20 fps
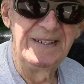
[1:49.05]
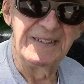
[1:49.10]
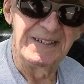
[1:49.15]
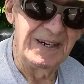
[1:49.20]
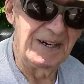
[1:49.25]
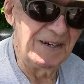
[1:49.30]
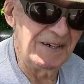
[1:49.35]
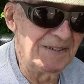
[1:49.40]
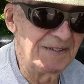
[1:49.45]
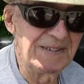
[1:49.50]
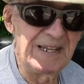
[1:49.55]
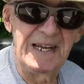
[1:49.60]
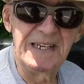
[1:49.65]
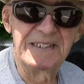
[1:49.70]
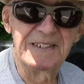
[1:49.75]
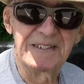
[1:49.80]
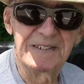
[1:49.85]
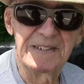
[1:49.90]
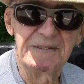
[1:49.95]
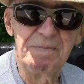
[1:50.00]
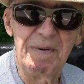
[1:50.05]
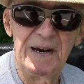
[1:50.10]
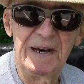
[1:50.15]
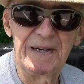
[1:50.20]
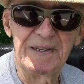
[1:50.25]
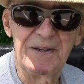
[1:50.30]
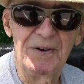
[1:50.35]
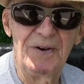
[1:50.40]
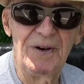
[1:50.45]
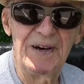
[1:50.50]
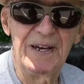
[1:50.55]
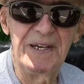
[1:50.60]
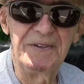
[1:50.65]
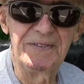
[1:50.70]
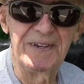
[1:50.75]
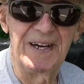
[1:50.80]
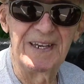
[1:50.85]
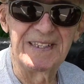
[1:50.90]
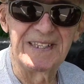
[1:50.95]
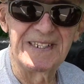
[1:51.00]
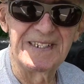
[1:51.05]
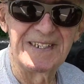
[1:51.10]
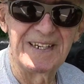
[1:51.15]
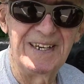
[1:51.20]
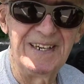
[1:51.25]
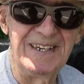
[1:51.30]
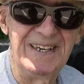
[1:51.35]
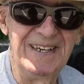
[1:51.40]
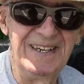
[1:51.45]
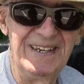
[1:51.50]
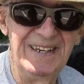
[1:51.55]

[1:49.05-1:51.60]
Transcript: About all I've got to say.